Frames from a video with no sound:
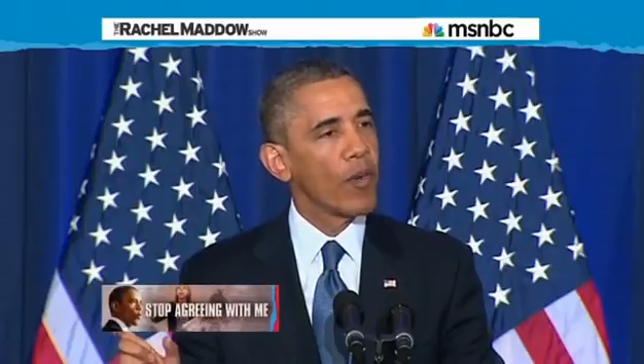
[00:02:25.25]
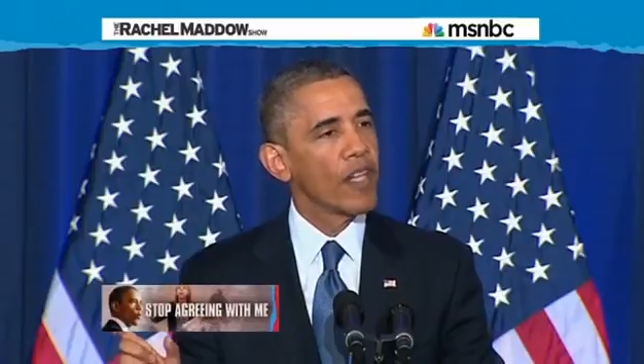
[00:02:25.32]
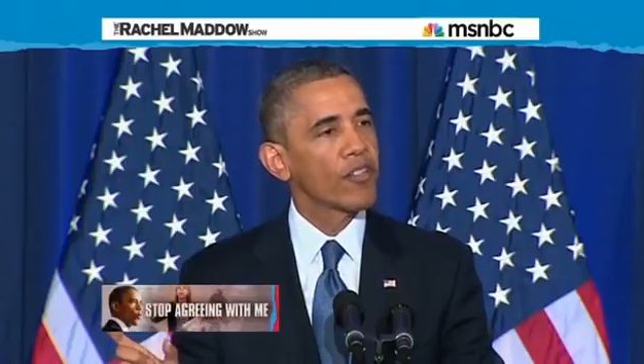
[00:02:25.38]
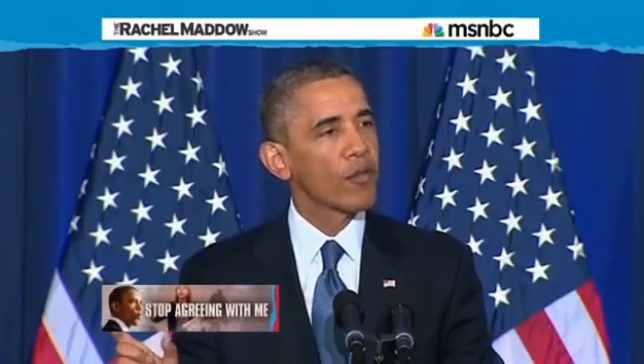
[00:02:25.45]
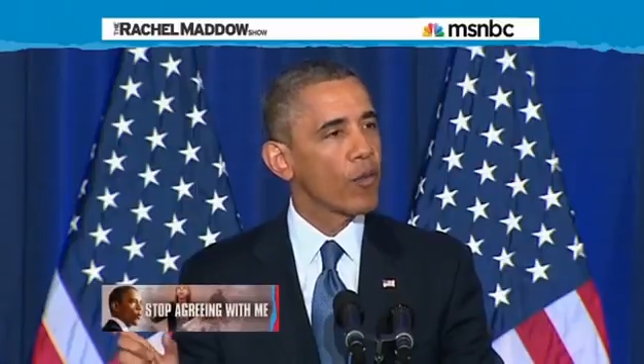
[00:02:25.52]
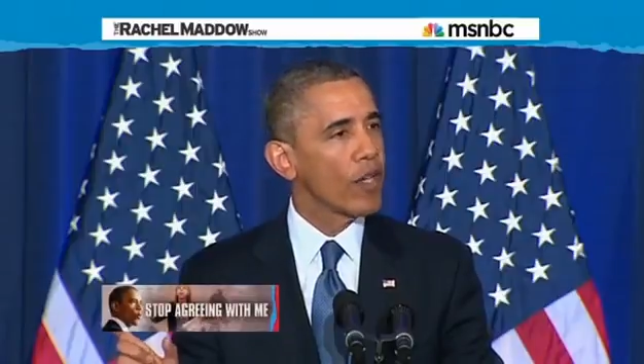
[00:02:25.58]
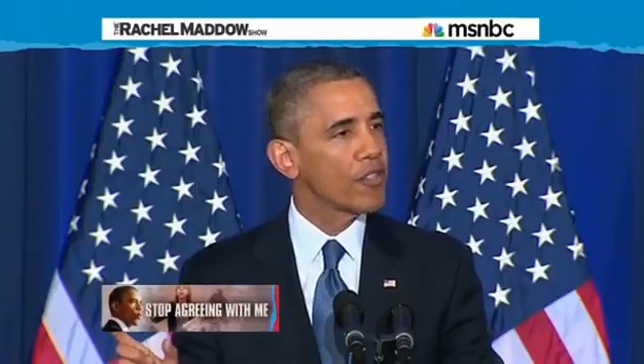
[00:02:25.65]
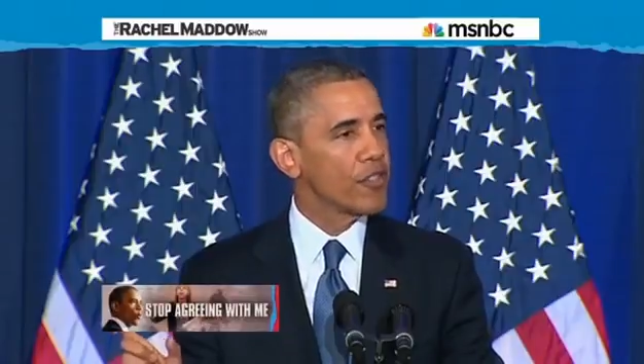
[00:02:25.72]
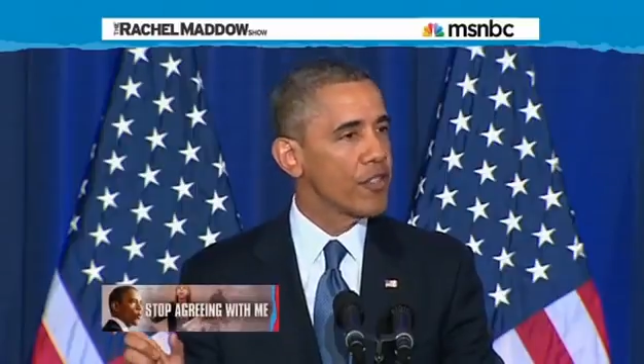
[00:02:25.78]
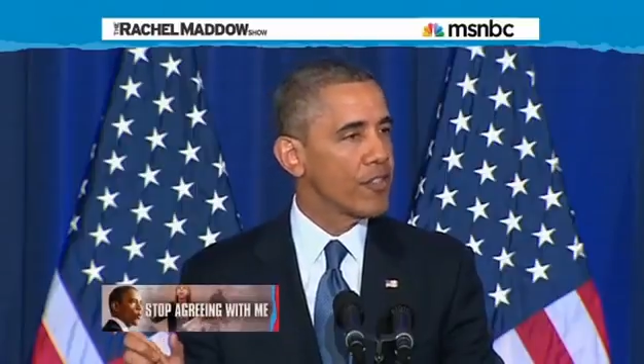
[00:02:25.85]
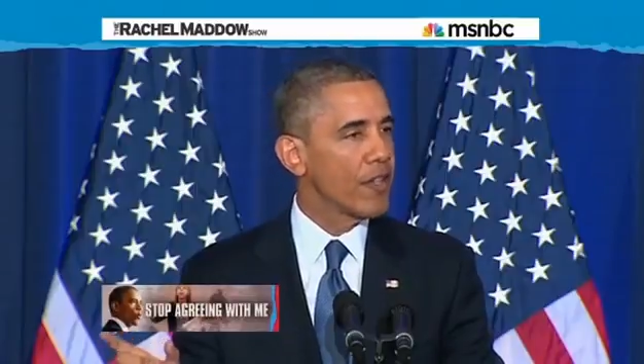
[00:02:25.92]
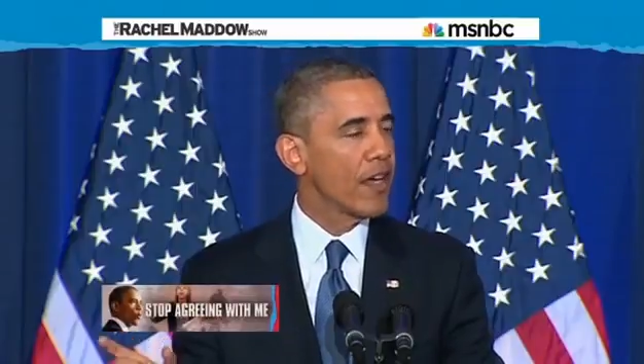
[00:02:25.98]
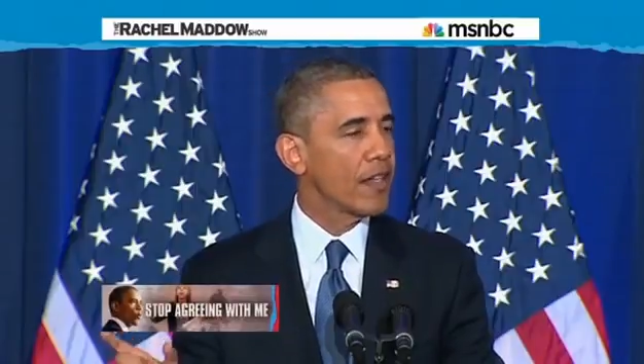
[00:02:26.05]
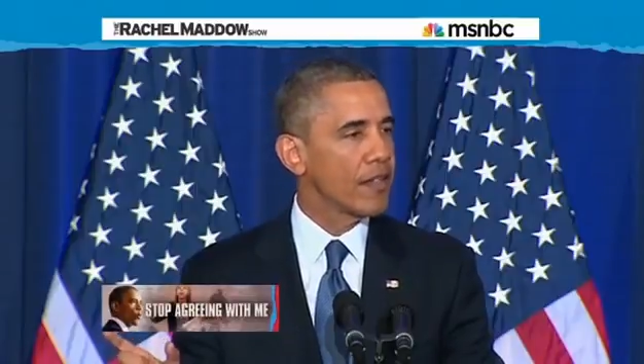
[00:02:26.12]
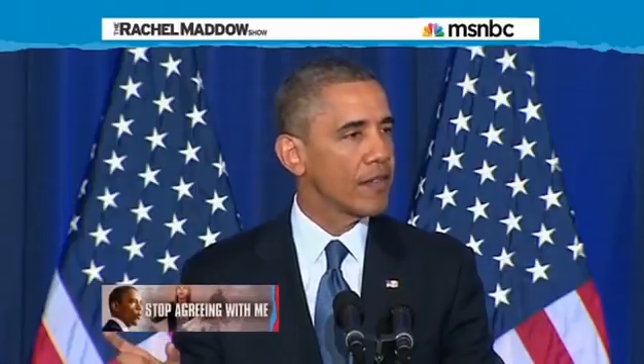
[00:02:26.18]
much of what she
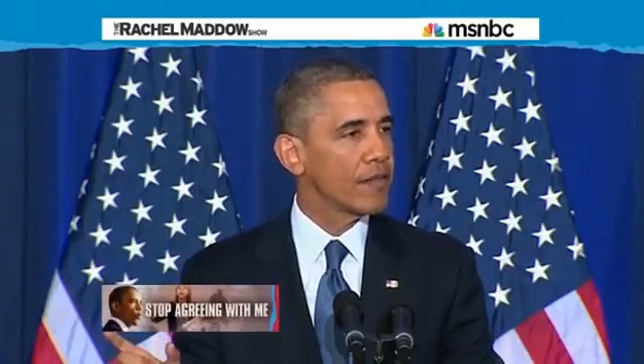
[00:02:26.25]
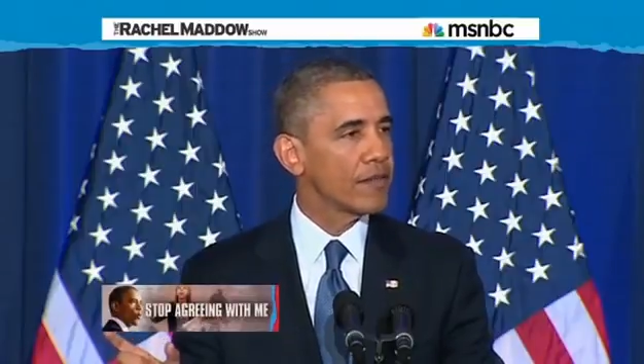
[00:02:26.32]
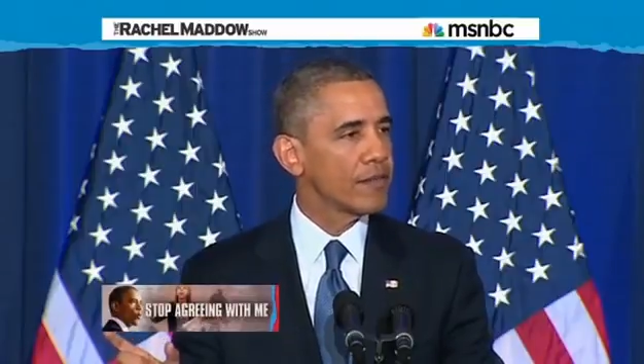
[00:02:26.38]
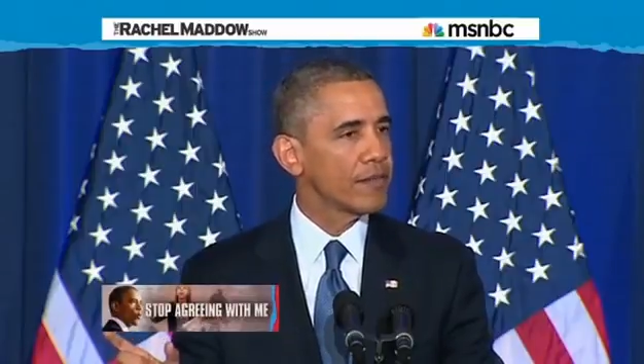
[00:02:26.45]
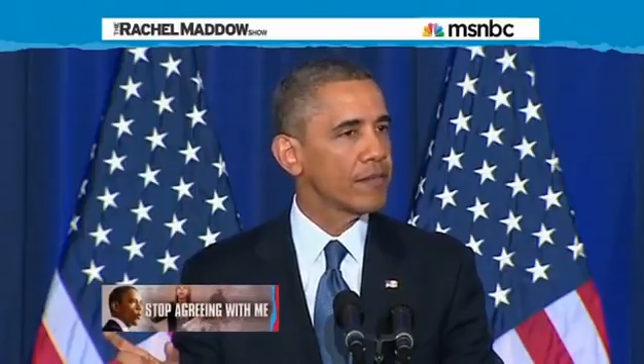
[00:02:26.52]
said.